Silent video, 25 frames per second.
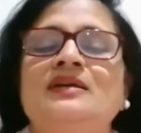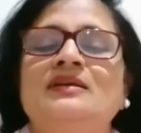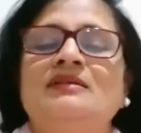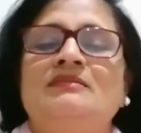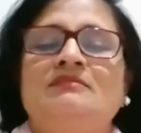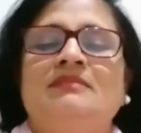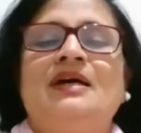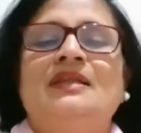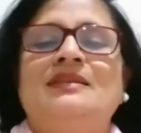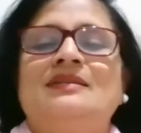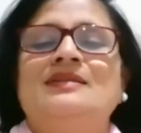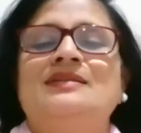
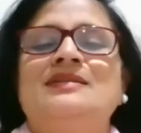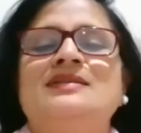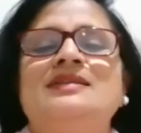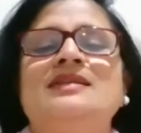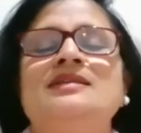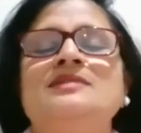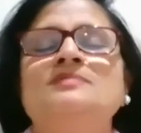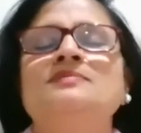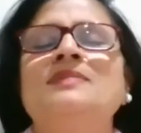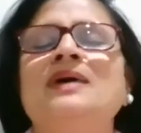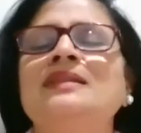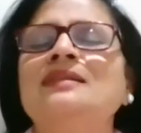Mata
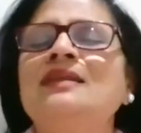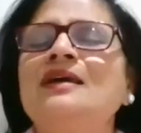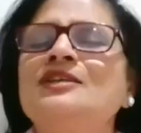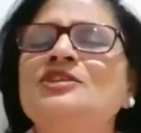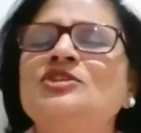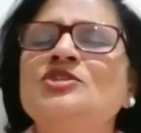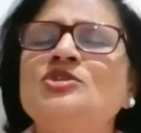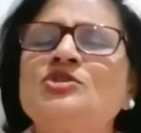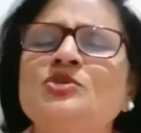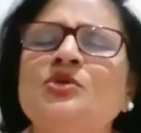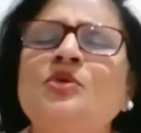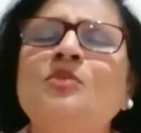is
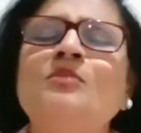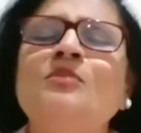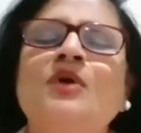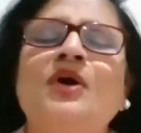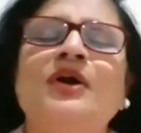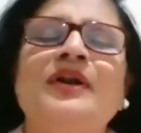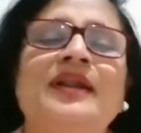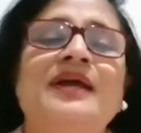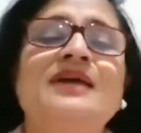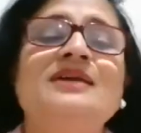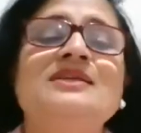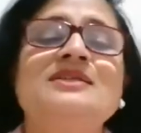so
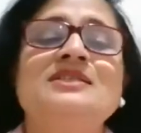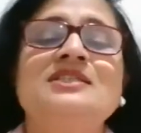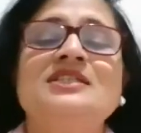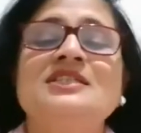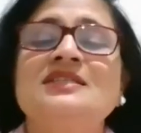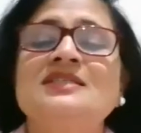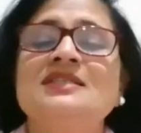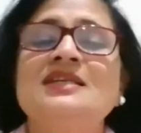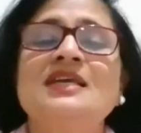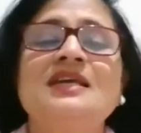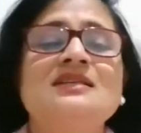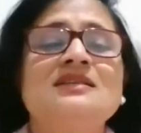modest. He
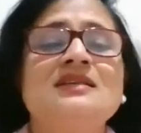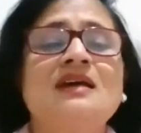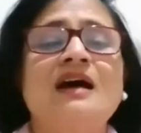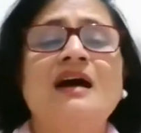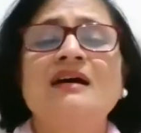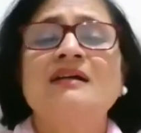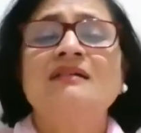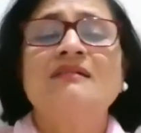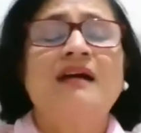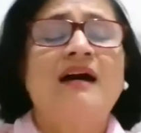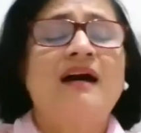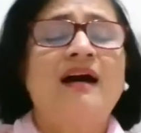says,
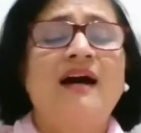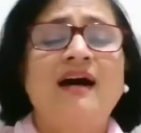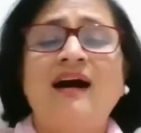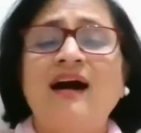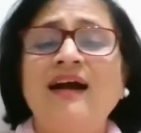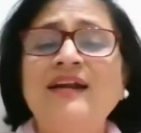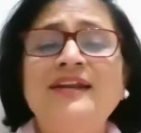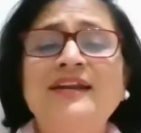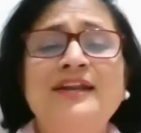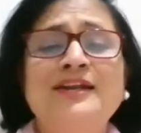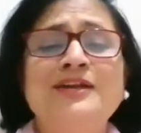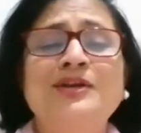
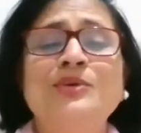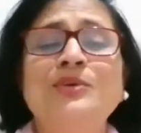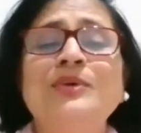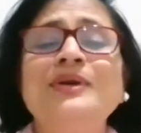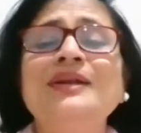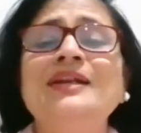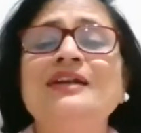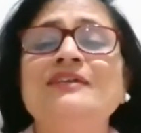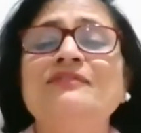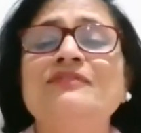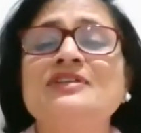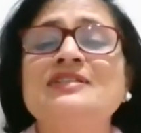I didn't do
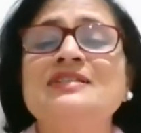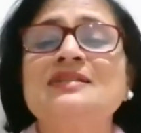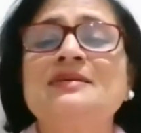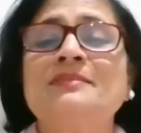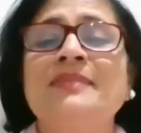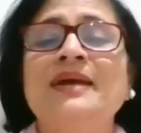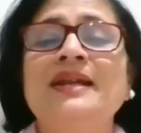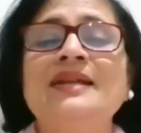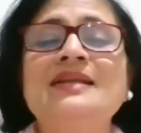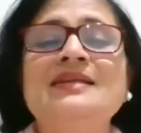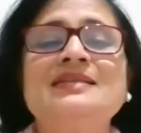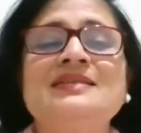it. It was the
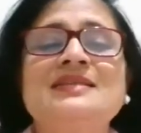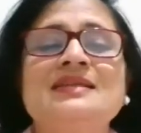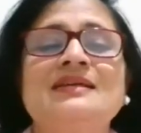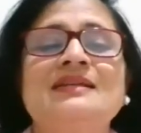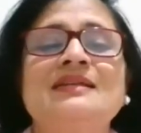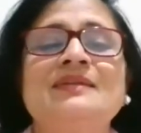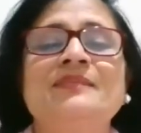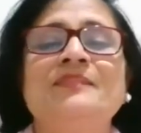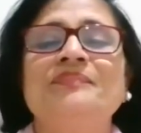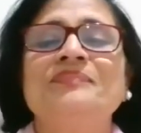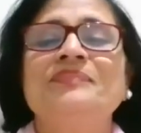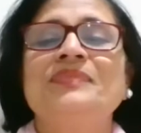
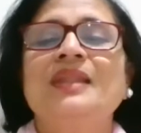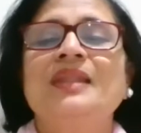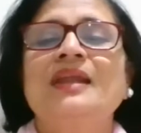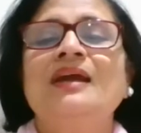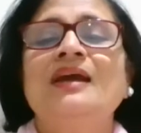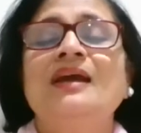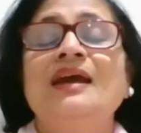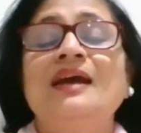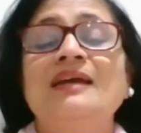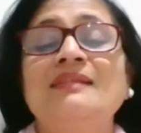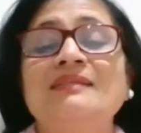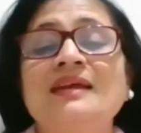medicine.
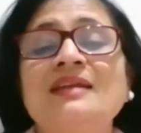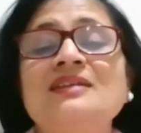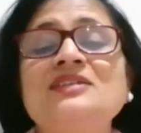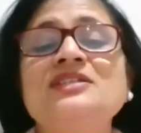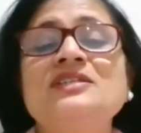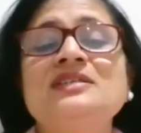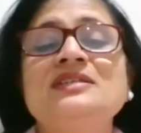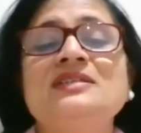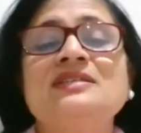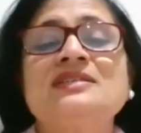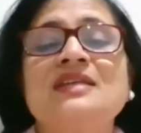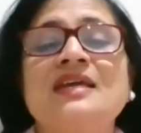And then
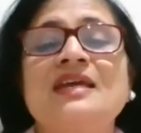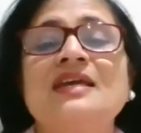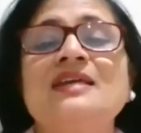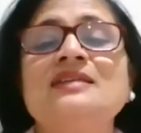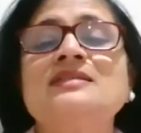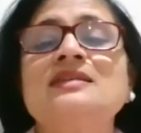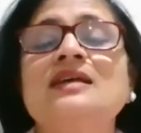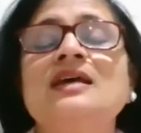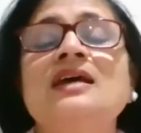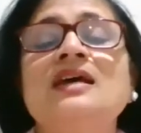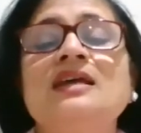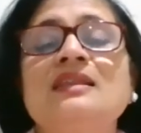she
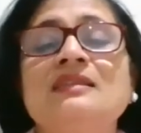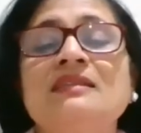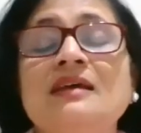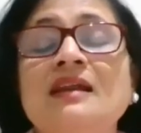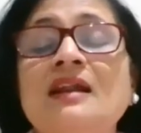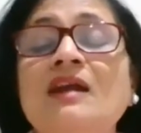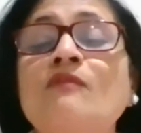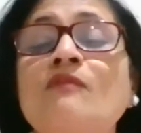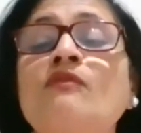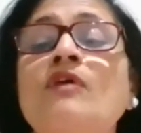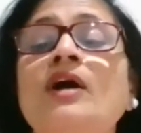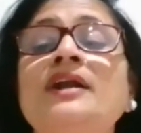says,
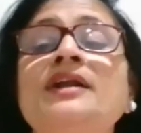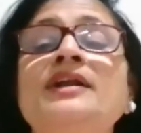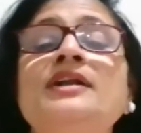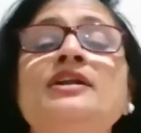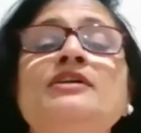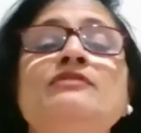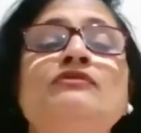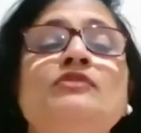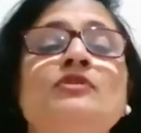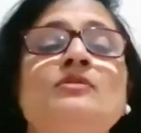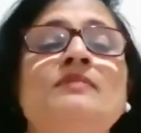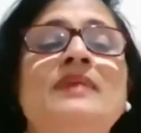there are
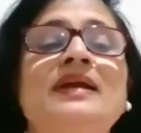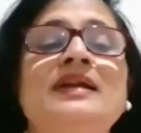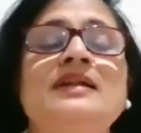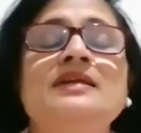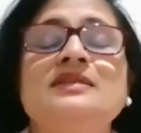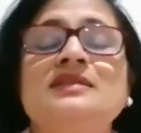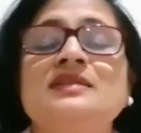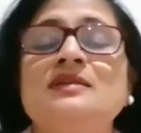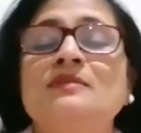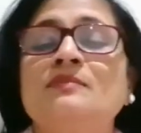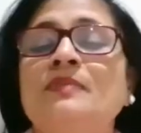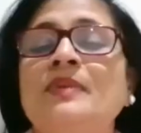wonderful
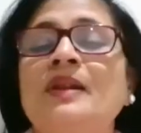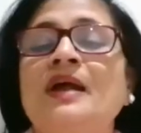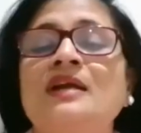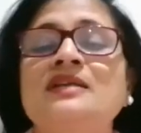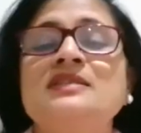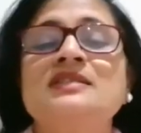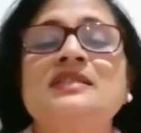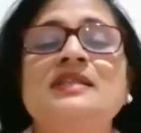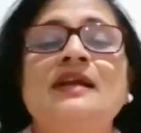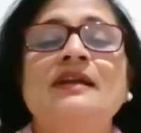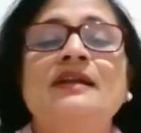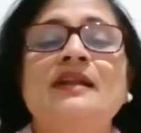medicine
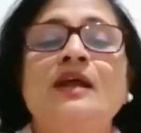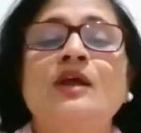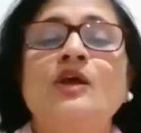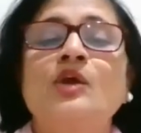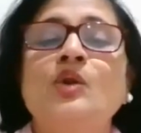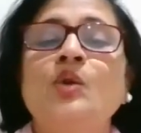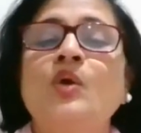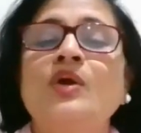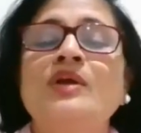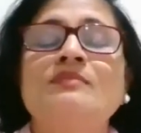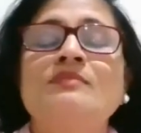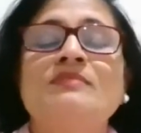plants that are
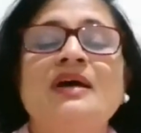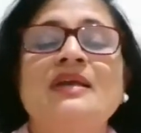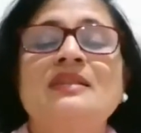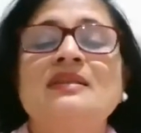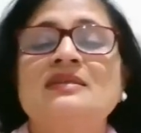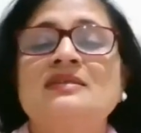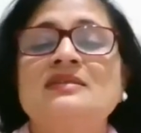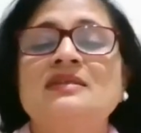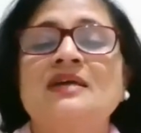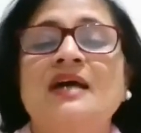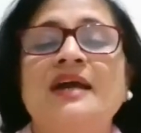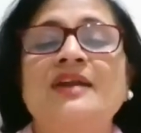growing by
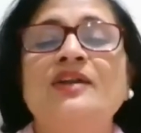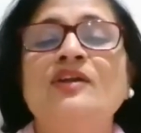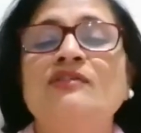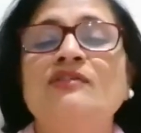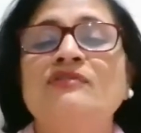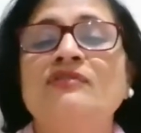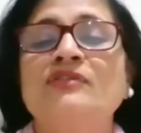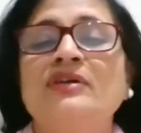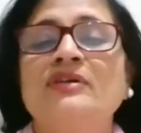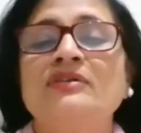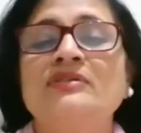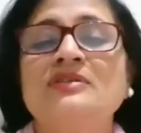the side of
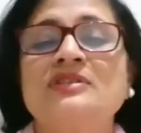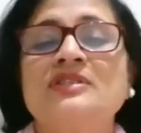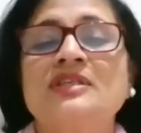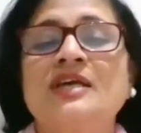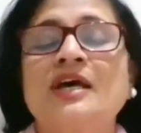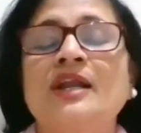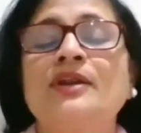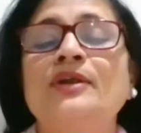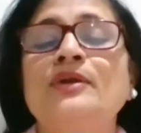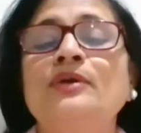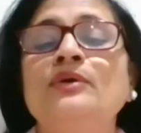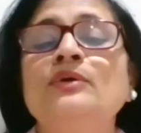
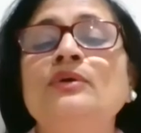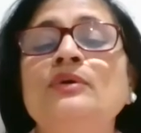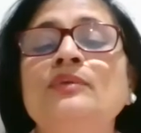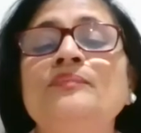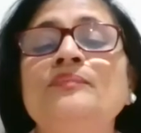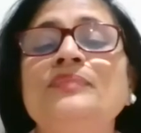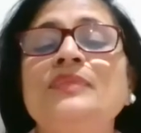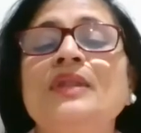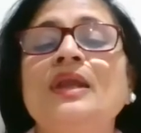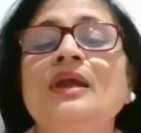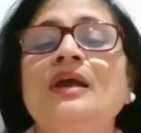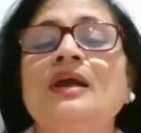Sarayu,
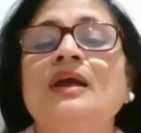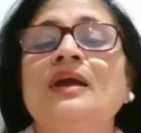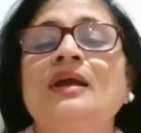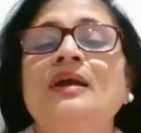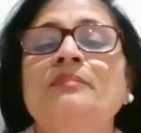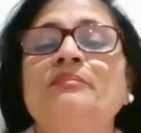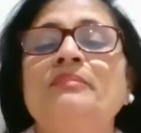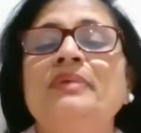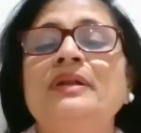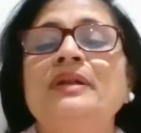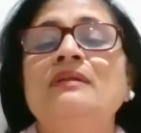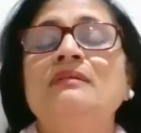
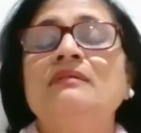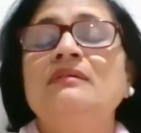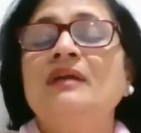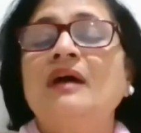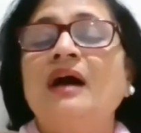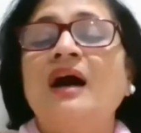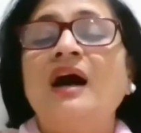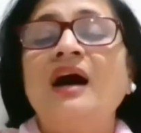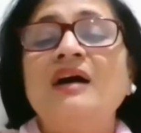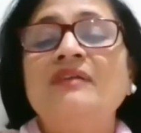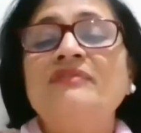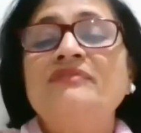but
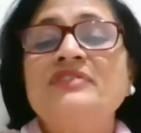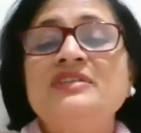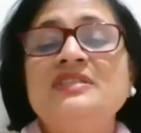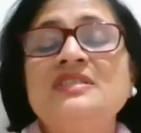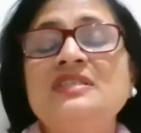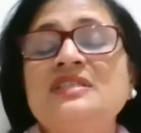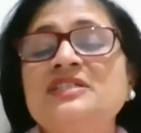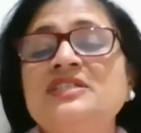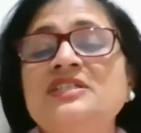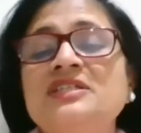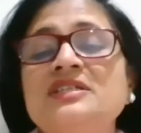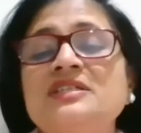our
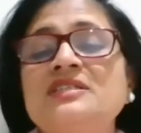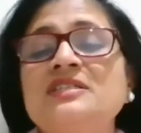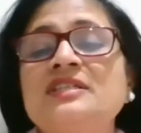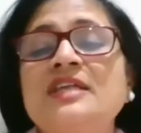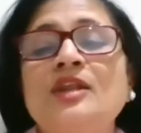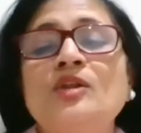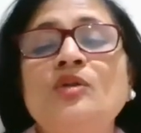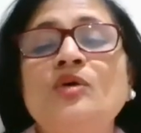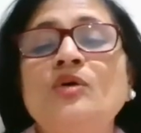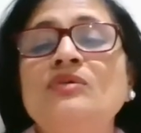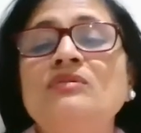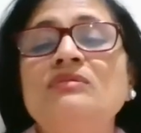physicians,
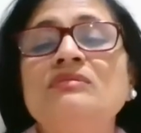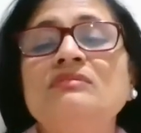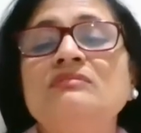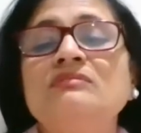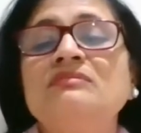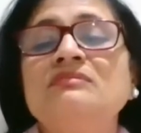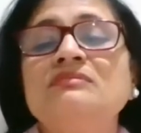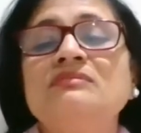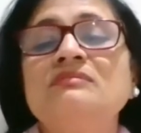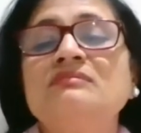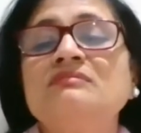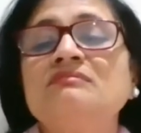they know
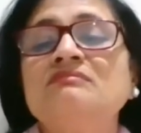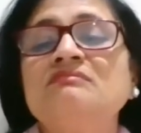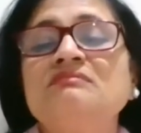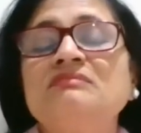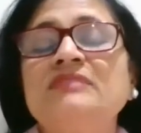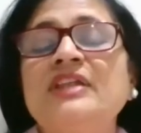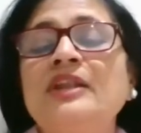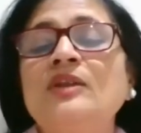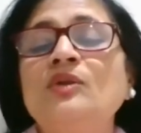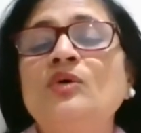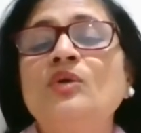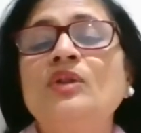
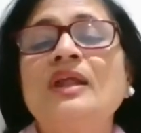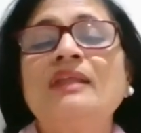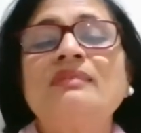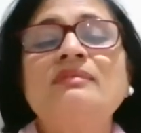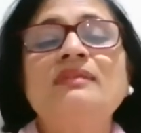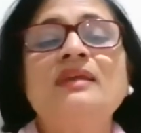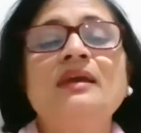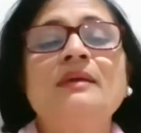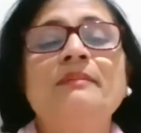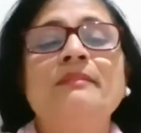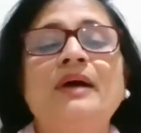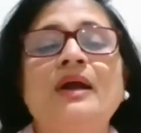
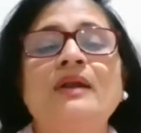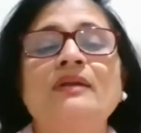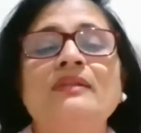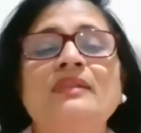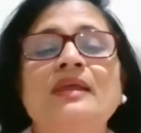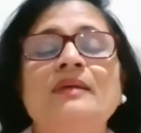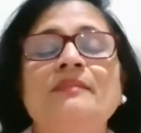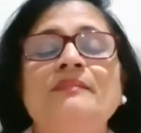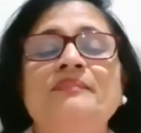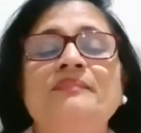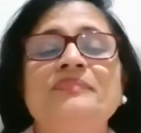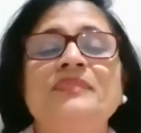nothing about
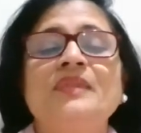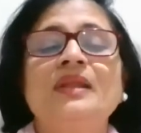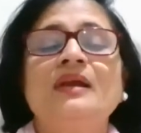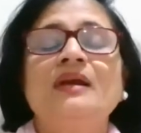them.